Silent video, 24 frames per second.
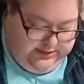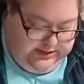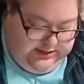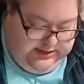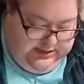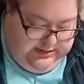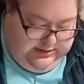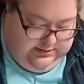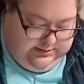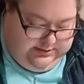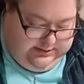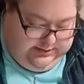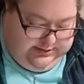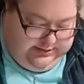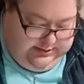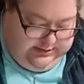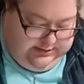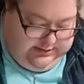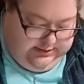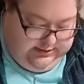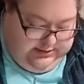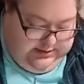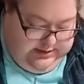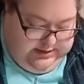And
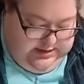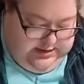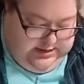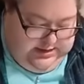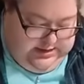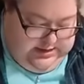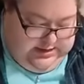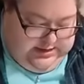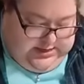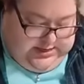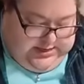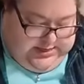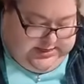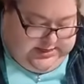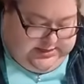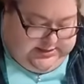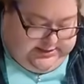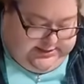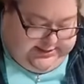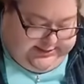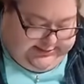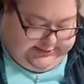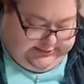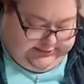then
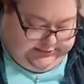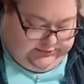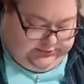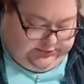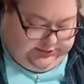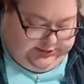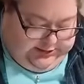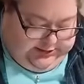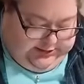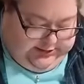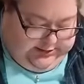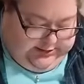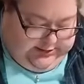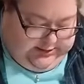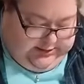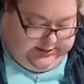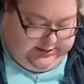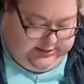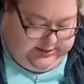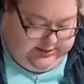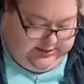this one